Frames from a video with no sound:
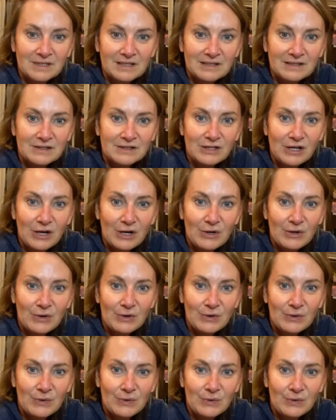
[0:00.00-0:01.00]

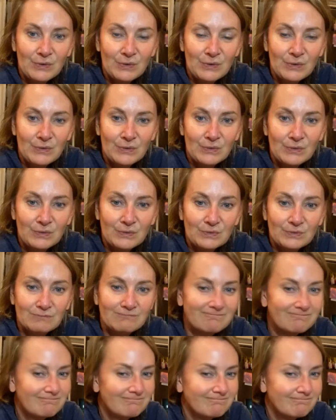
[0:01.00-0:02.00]
So,
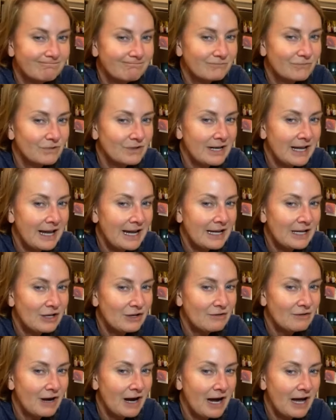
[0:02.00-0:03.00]
Renee,
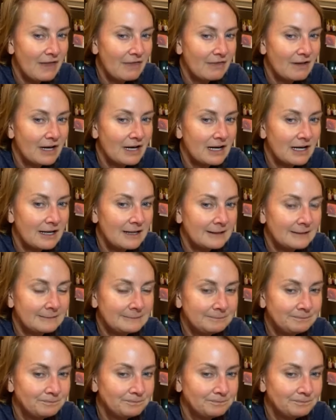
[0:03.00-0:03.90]
you got the